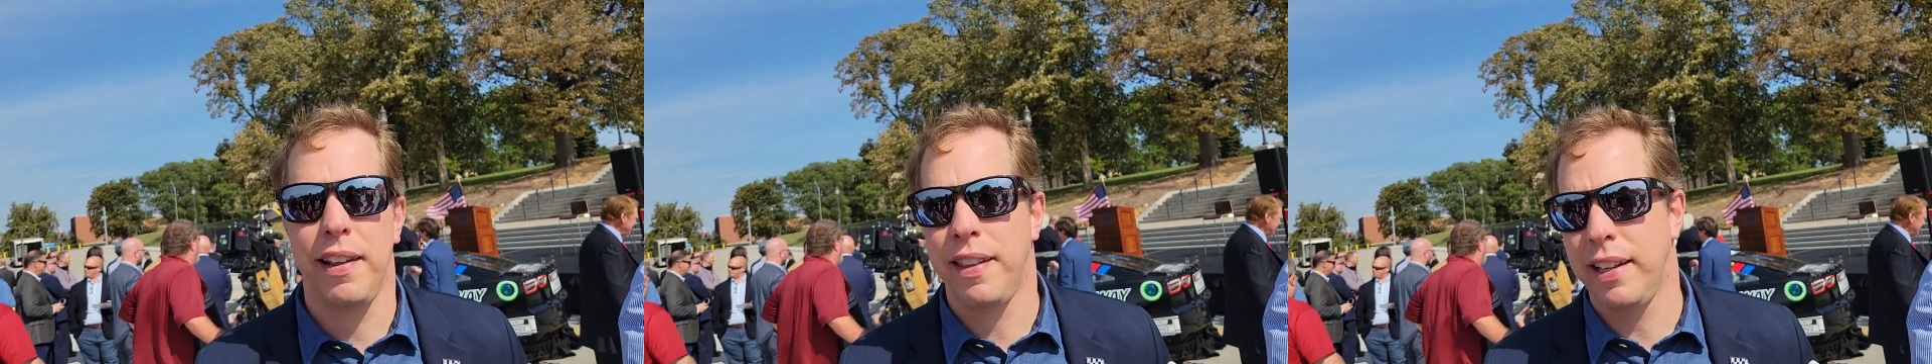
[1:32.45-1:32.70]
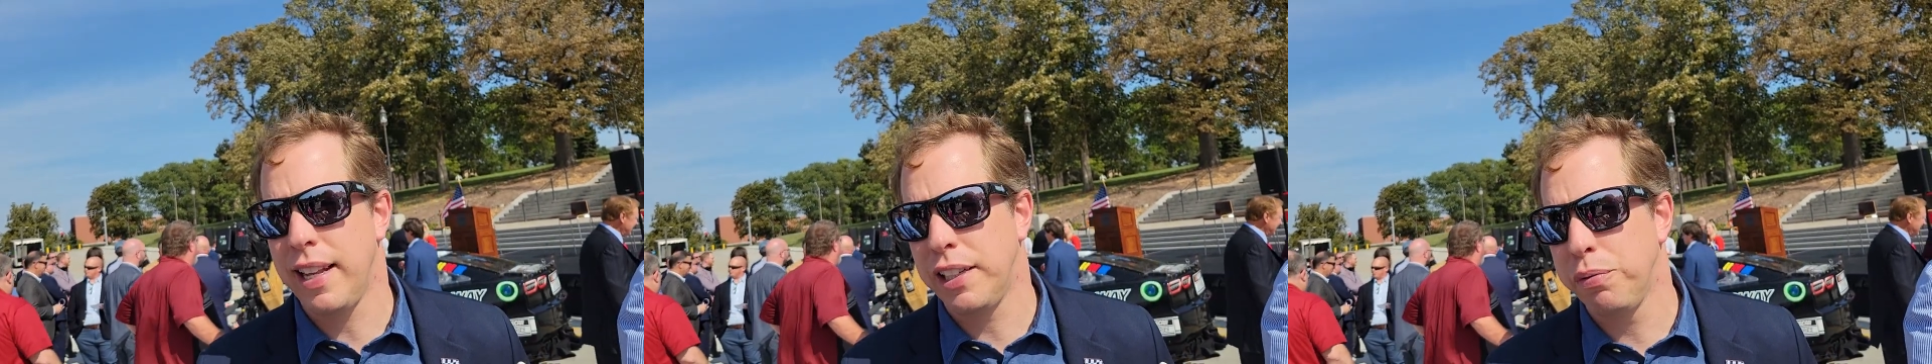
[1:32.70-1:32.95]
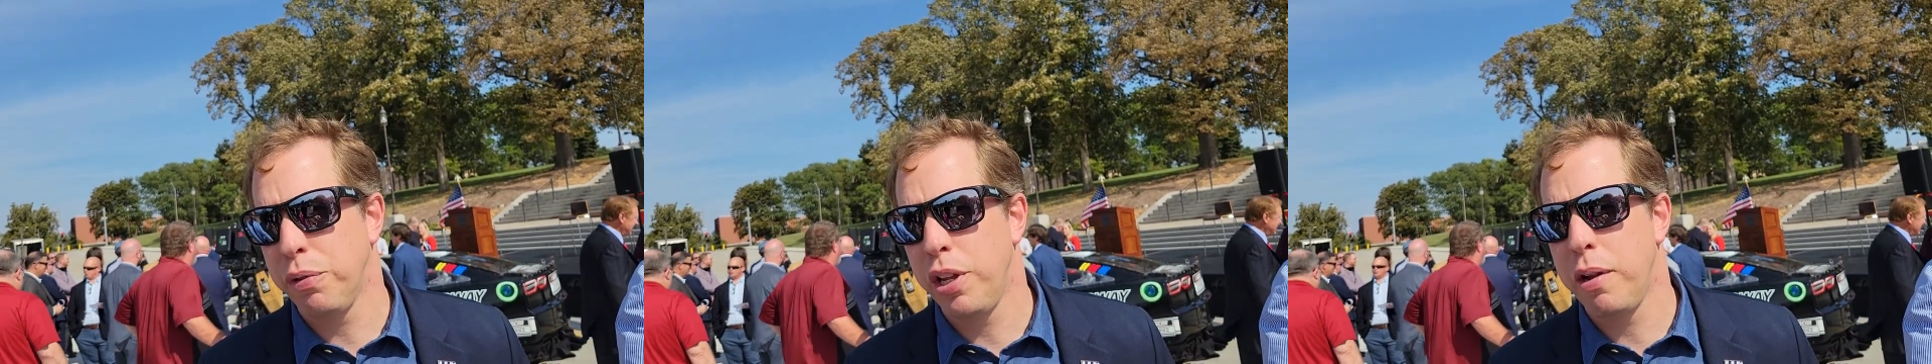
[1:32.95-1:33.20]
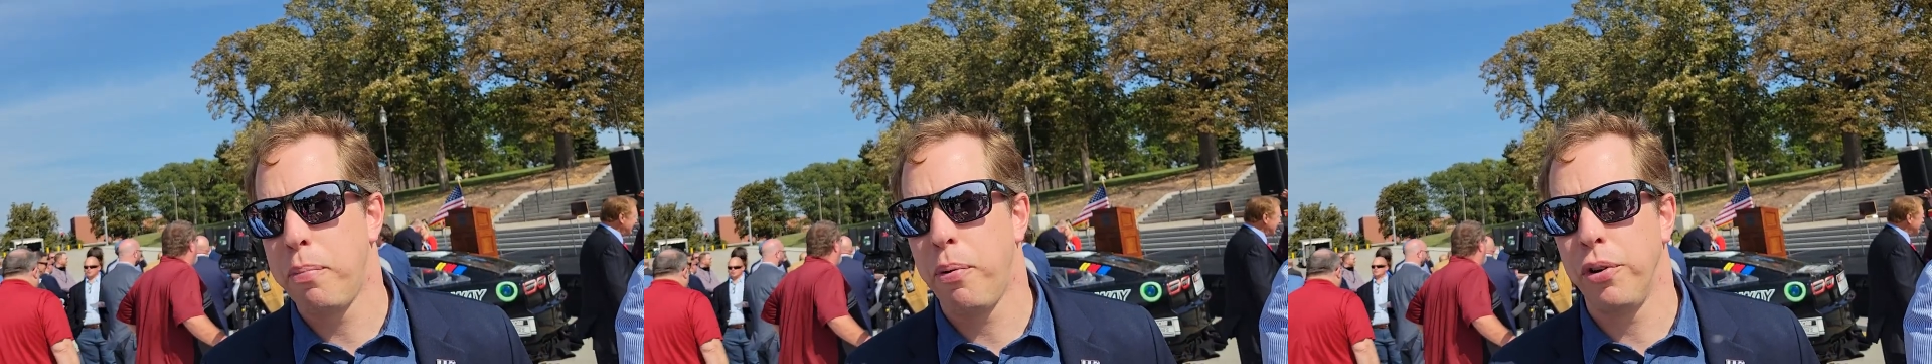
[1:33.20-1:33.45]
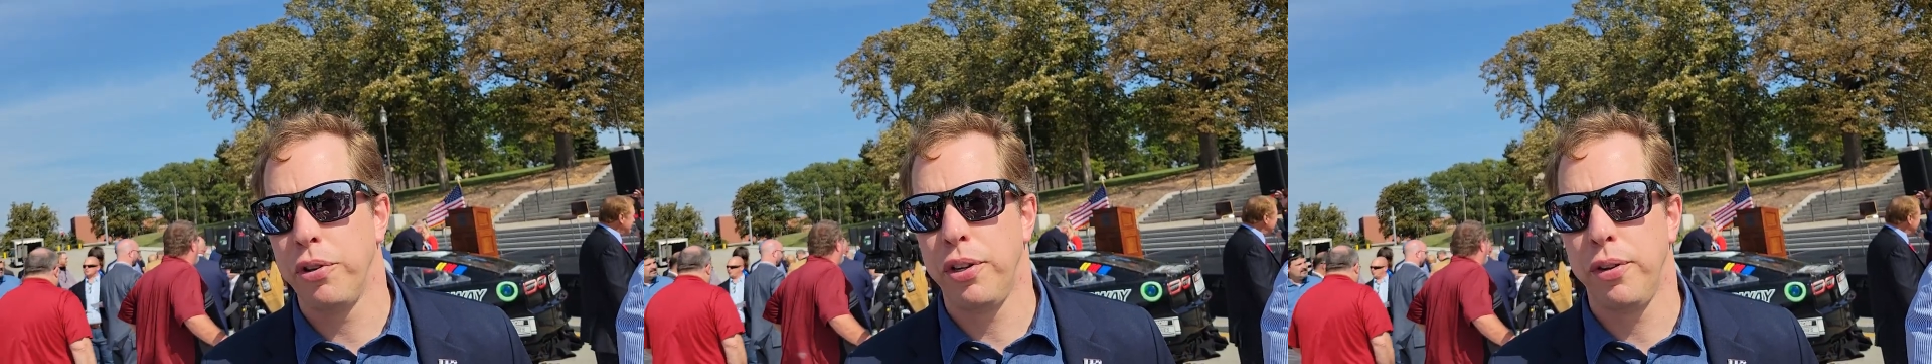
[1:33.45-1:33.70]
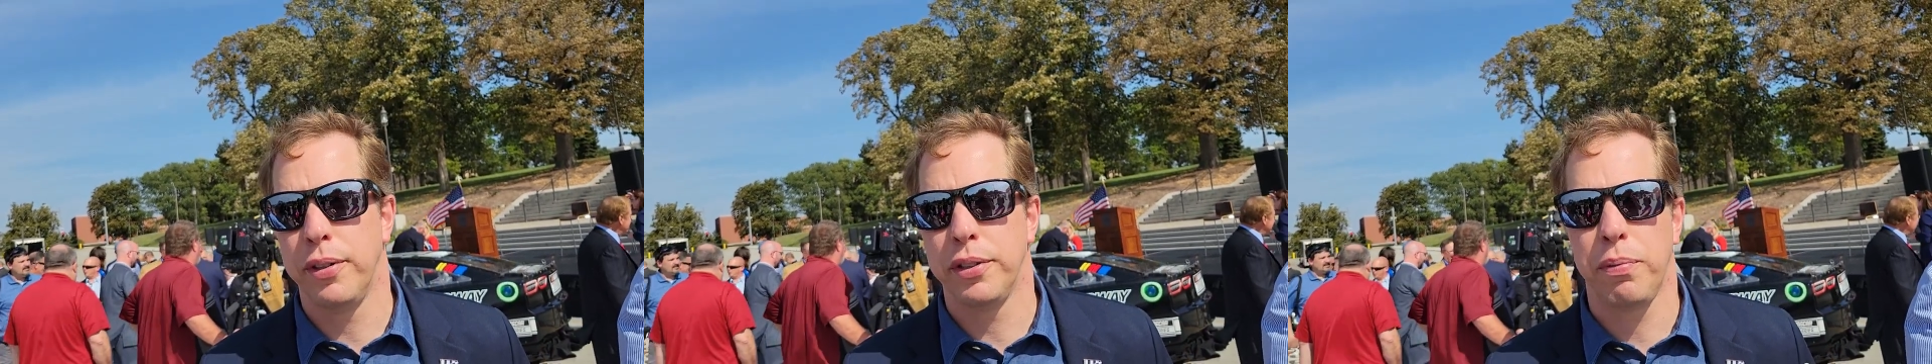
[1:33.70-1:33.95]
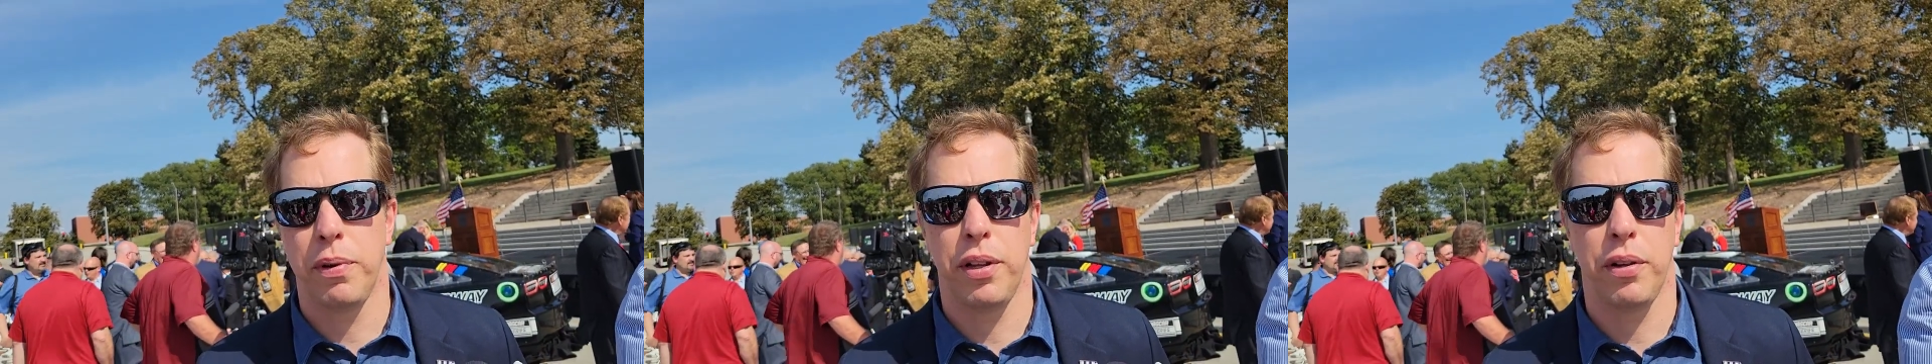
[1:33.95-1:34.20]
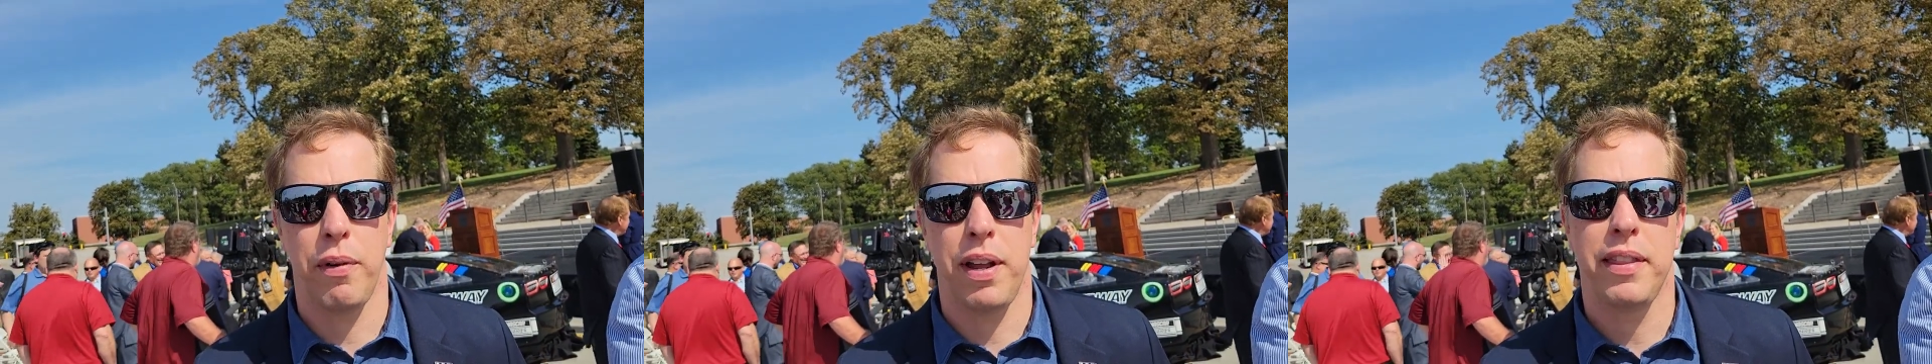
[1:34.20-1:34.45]
I think that's really important too. It's one
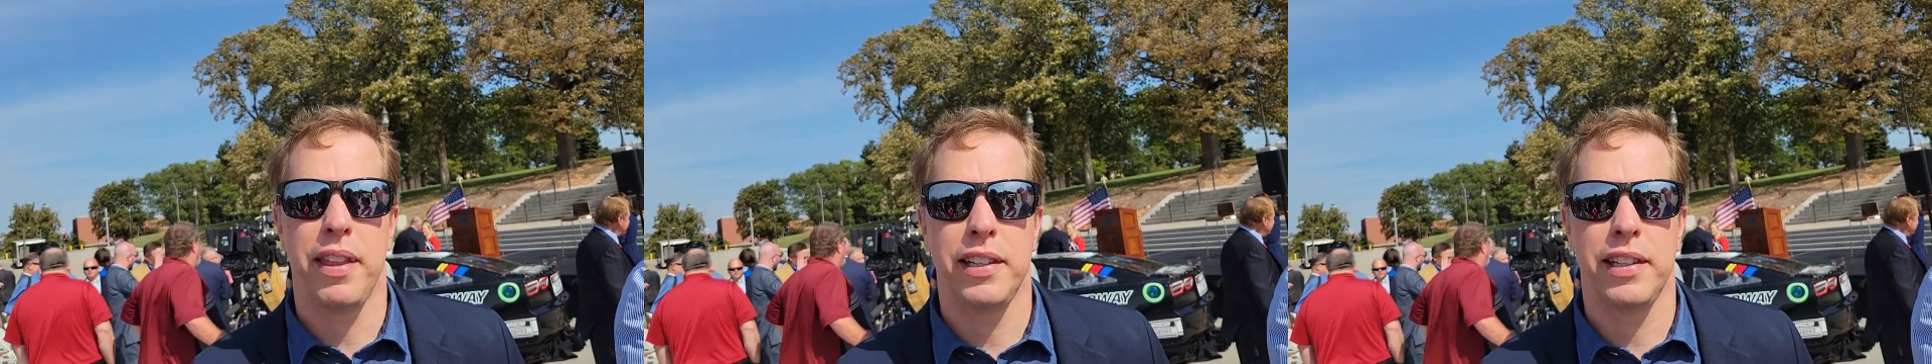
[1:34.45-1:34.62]
of the great